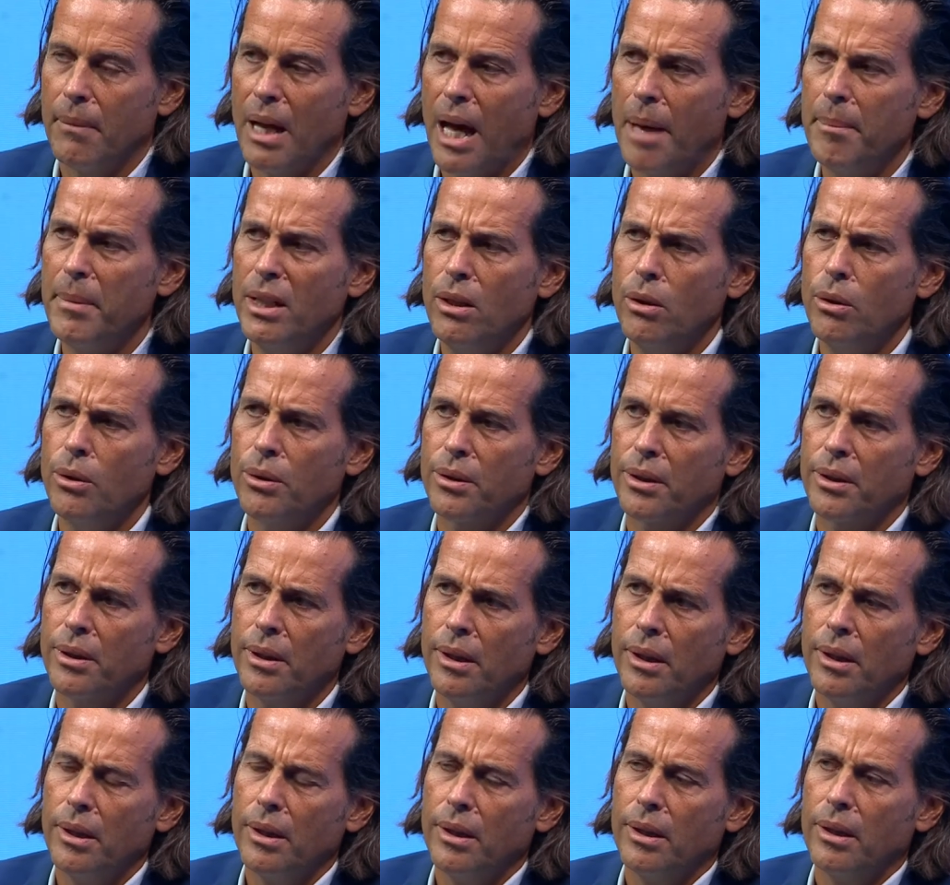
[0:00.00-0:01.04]
I mean, look,
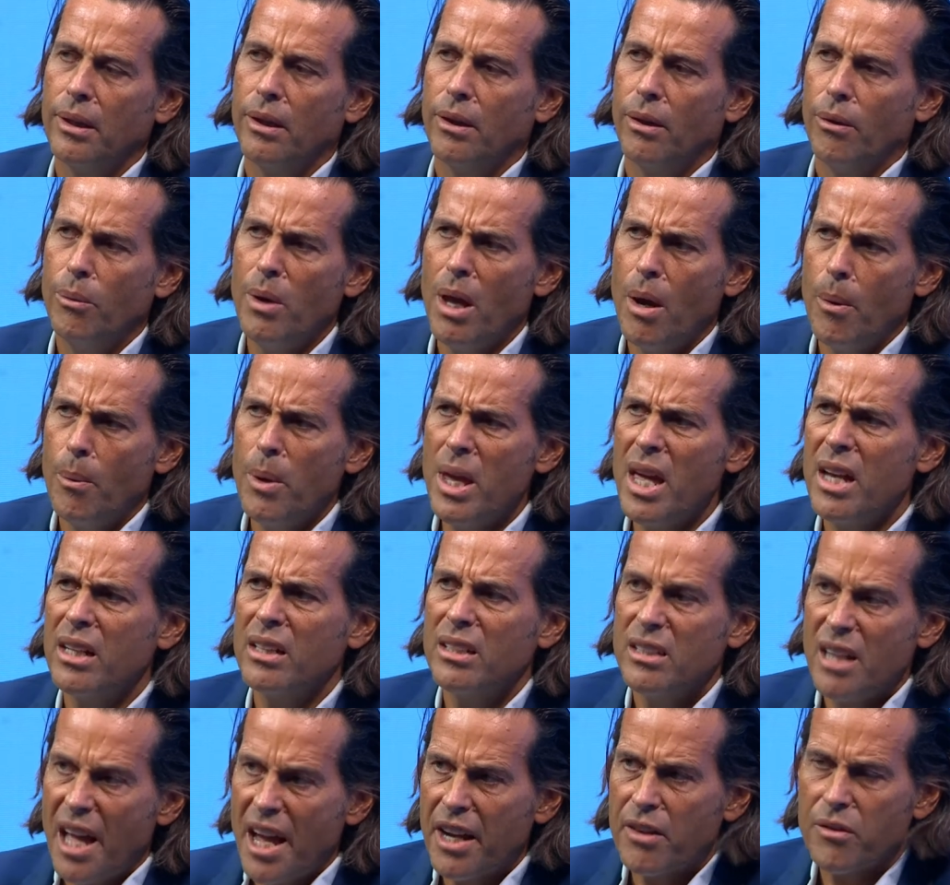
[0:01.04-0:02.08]
we, we are an
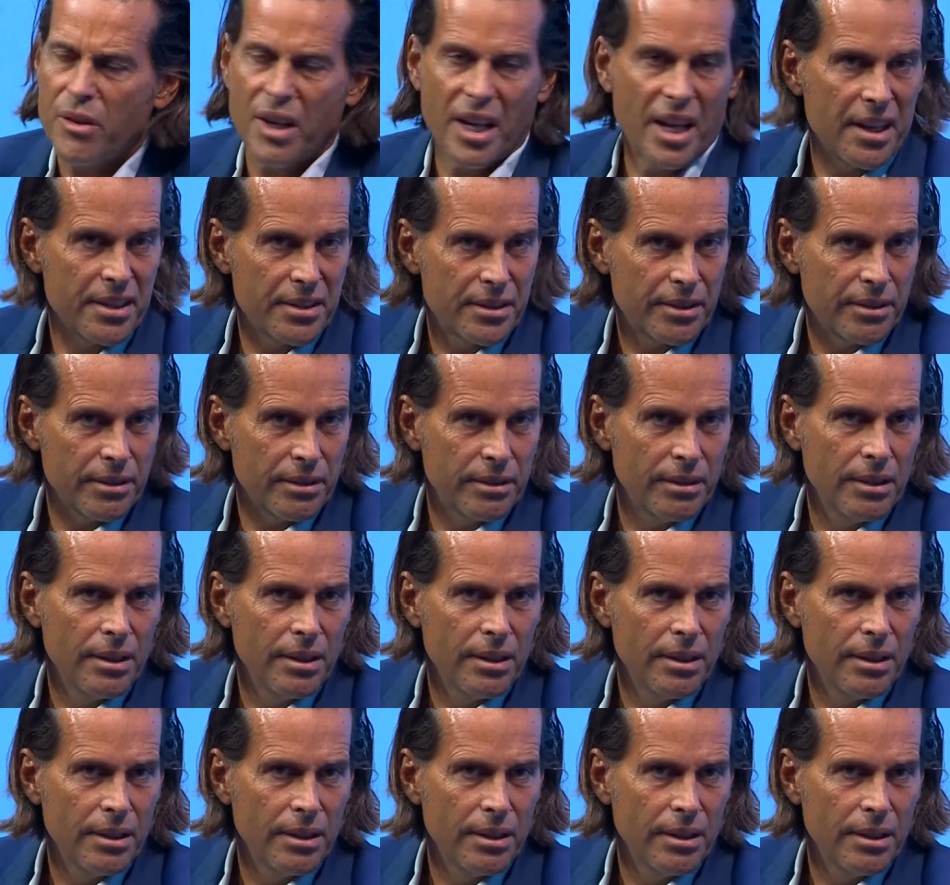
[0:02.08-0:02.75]
aggregator.